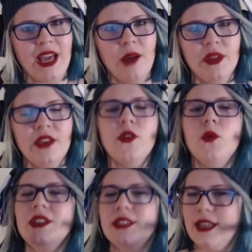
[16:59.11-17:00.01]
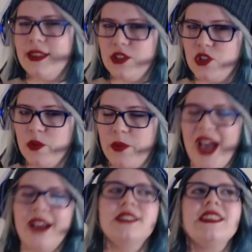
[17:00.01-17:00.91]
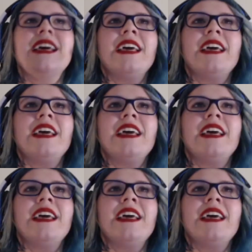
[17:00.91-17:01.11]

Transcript: I believe it was. He had the two bags.